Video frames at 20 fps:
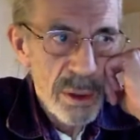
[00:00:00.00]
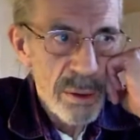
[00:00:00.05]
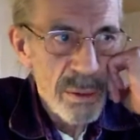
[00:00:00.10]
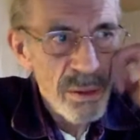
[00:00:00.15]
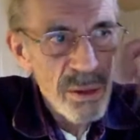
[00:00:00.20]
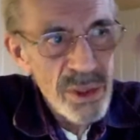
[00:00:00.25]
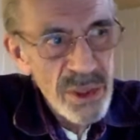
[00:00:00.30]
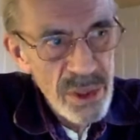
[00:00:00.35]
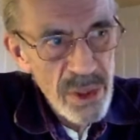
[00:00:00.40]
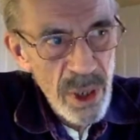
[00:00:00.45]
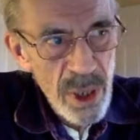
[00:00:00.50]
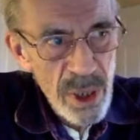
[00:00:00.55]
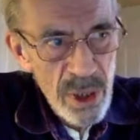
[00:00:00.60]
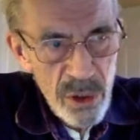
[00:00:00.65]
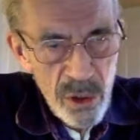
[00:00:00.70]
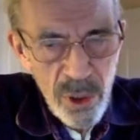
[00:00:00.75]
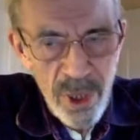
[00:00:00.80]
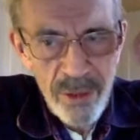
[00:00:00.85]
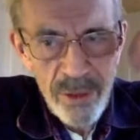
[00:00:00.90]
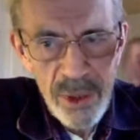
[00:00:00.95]
started
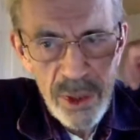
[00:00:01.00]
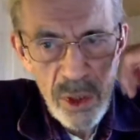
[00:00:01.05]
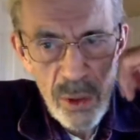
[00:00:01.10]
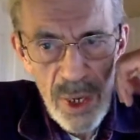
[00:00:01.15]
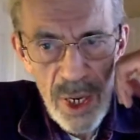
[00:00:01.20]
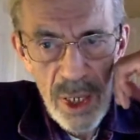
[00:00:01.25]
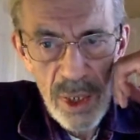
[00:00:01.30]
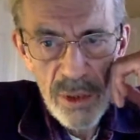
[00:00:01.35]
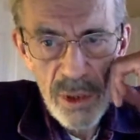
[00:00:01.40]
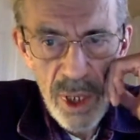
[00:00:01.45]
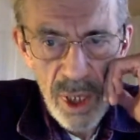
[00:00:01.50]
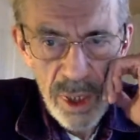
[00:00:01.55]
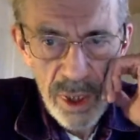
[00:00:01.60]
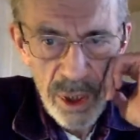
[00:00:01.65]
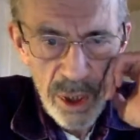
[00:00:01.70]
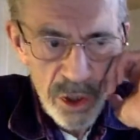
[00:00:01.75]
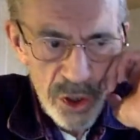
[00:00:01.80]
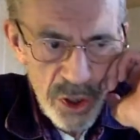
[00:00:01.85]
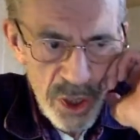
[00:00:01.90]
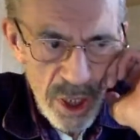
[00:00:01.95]
traveling around talking to
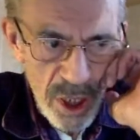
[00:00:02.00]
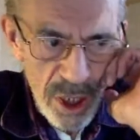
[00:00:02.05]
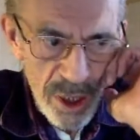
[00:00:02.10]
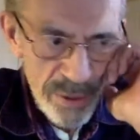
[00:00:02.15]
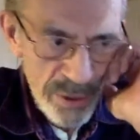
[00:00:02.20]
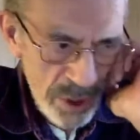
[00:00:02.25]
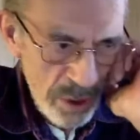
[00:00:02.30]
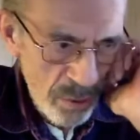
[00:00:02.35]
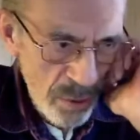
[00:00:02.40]
sheriffs and